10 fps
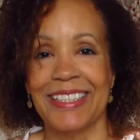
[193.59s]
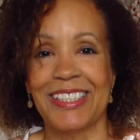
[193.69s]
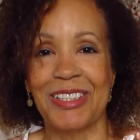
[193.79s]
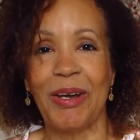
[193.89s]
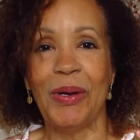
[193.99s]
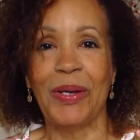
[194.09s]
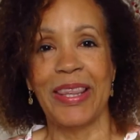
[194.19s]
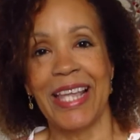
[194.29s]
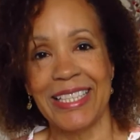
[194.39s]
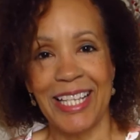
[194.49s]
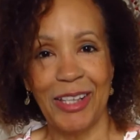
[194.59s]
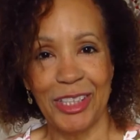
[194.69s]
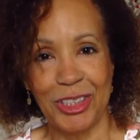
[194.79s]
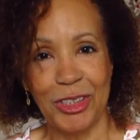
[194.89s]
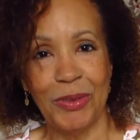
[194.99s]
So that's how
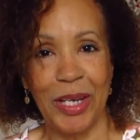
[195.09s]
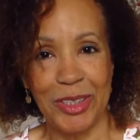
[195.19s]
the two,